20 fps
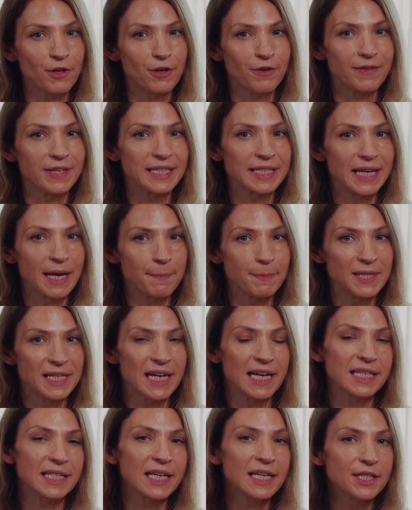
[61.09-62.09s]
low risk
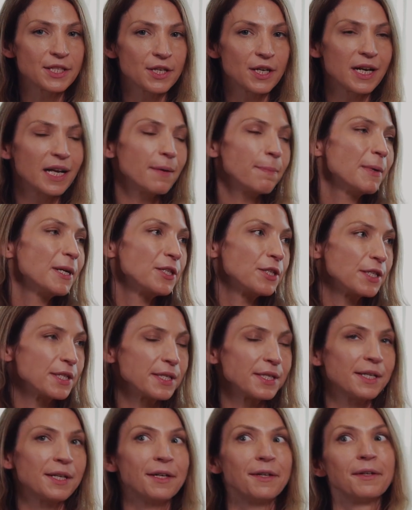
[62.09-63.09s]
MDS. I start out by
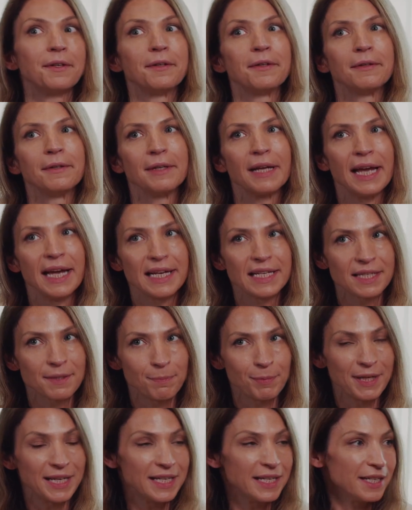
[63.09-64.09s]
just
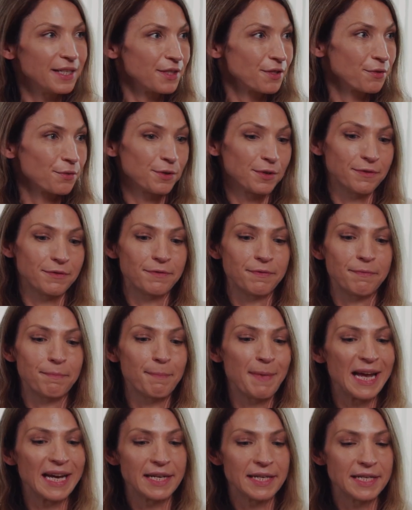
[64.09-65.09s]
explaining sort of
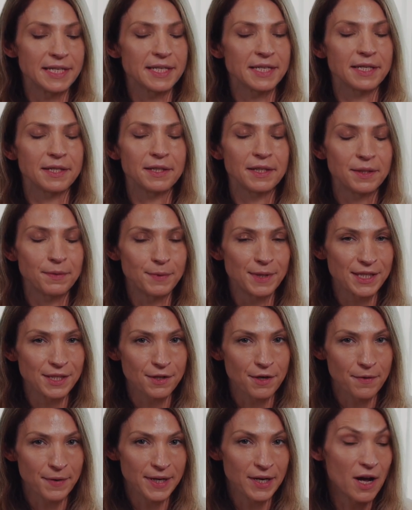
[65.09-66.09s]
mechanistically what's
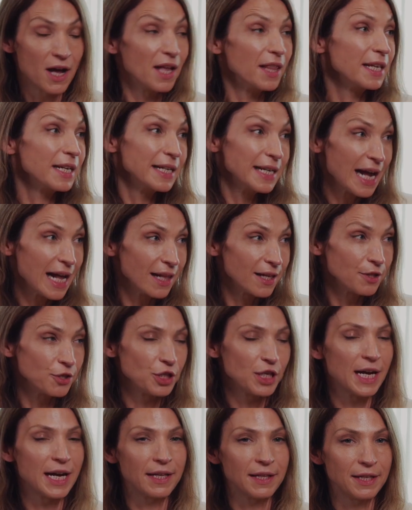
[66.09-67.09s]
going on. The
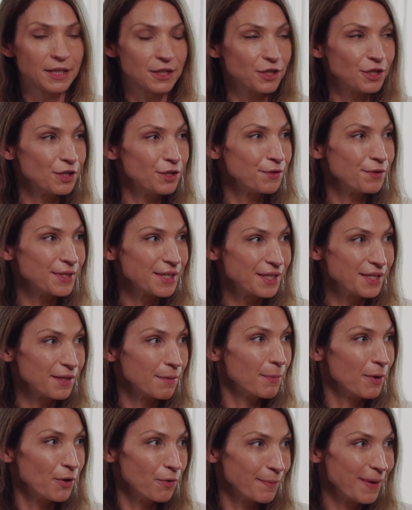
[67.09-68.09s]
analogy I like to use is the
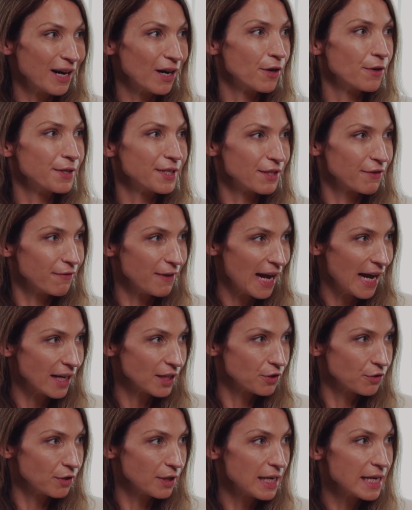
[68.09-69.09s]
bone marrow as a
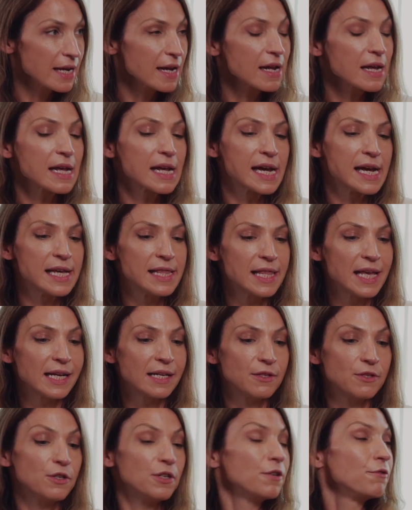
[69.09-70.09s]
factory. And
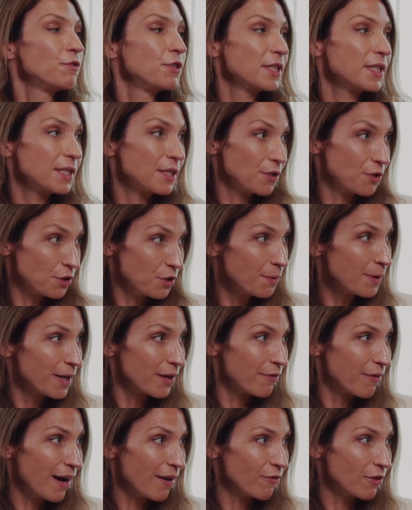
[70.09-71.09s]
then, just as you
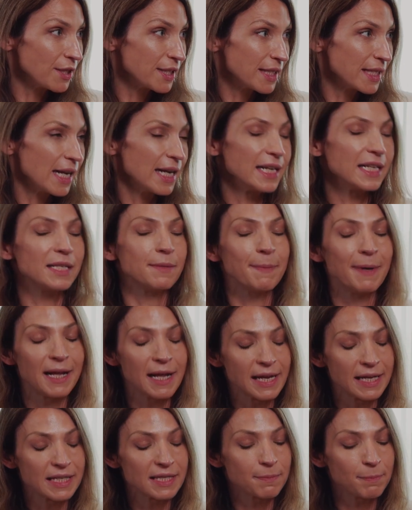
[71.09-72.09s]
had referenced, I
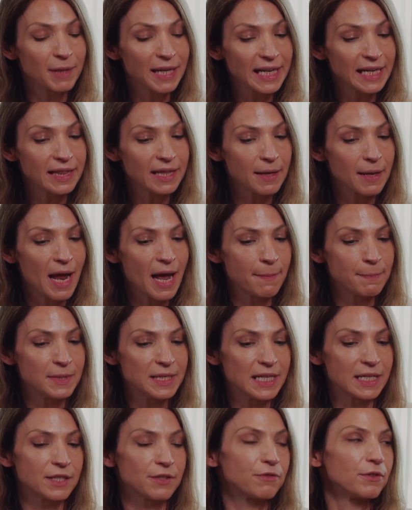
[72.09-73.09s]
explain that
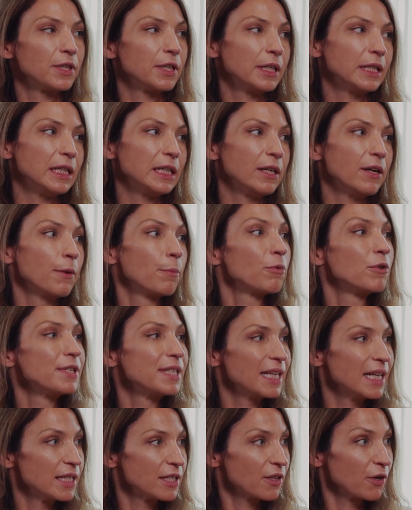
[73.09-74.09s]
MDS really
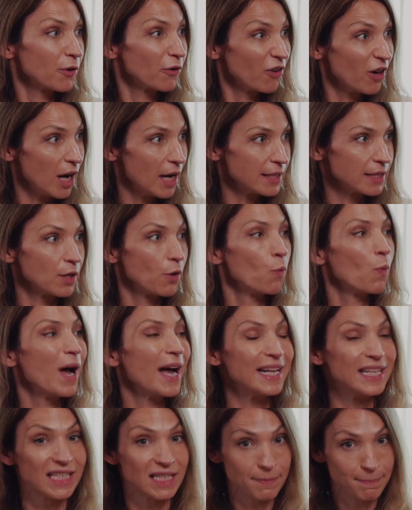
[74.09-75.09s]
presents across a
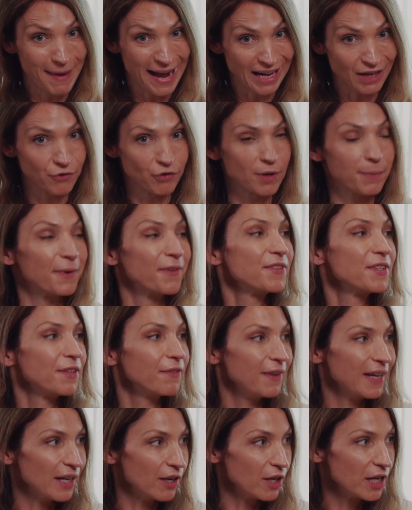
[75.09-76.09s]
wide spectrum of
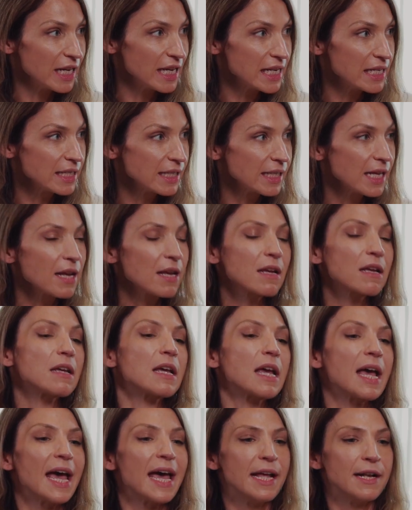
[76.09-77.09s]
severities.
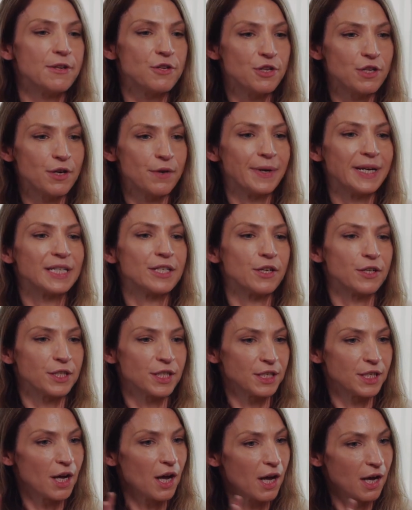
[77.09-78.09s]
And, I start
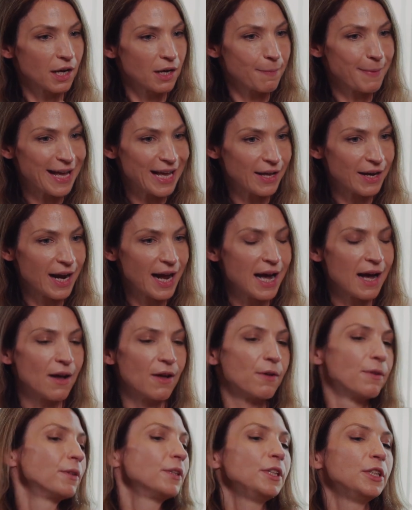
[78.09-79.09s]
to talk about
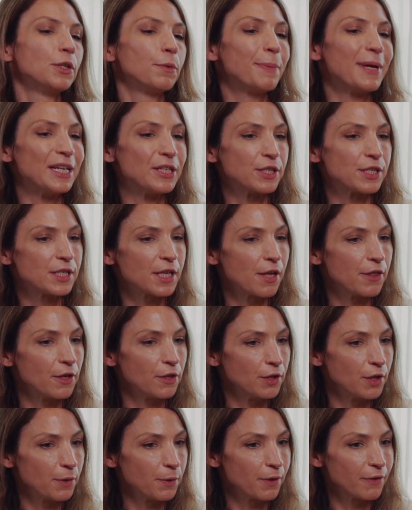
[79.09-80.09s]
how, patients on the
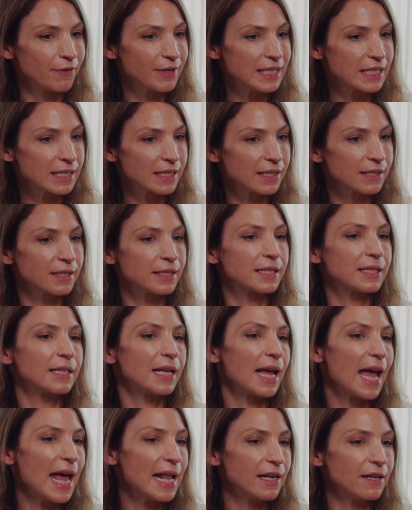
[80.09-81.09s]
lower risk
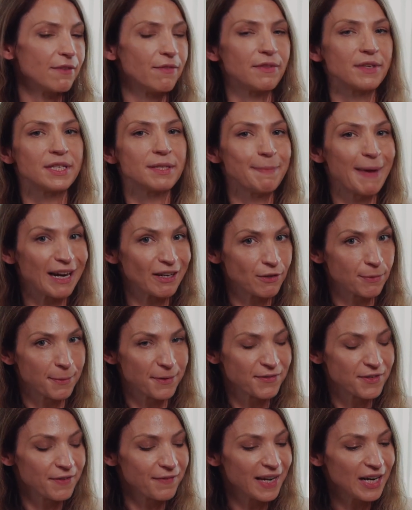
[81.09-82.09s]
end of the spectrum
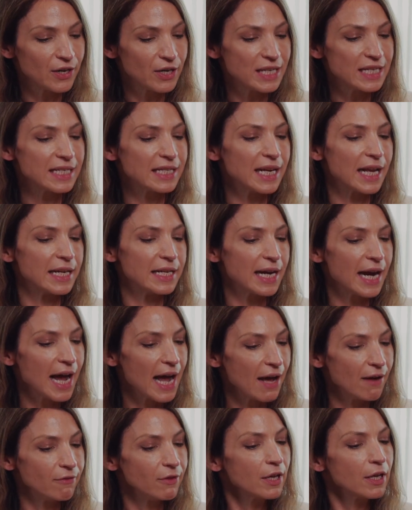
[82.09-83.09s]
of severities tend to
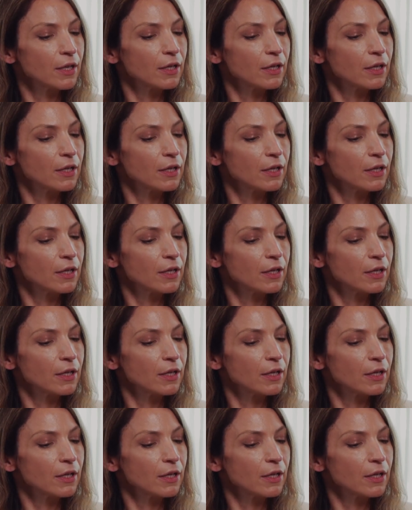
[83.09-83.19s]
have,